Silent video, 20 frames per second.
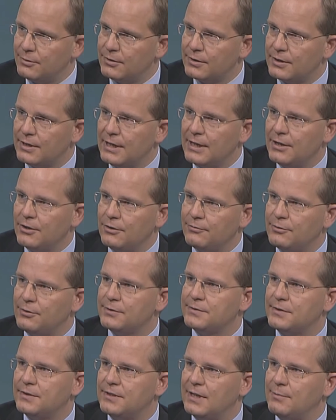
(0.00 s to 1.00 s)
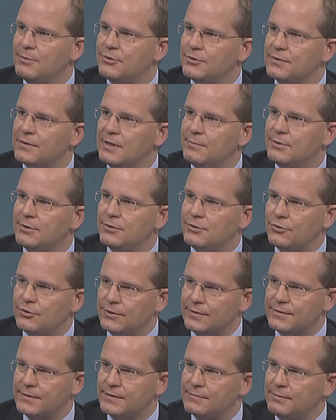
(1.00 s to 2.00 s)
work, of course, the damage is limited to
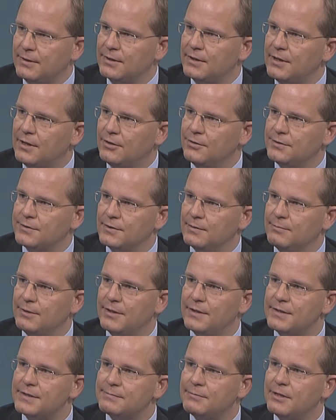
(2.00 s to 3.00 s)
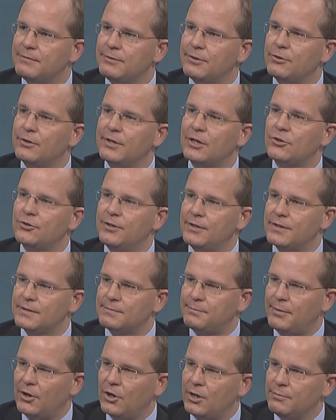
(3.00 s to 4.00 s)
just this one council. But this way, we could actually
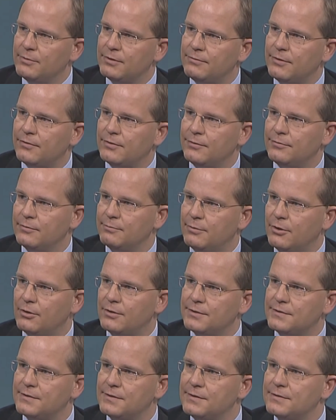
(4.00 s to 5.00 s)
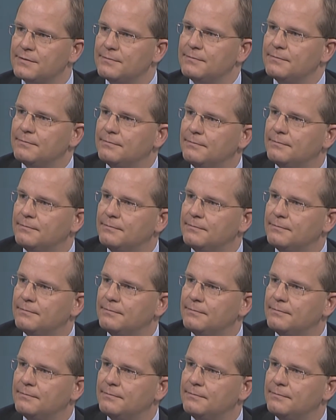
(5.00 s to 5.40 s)
experiment with different policies.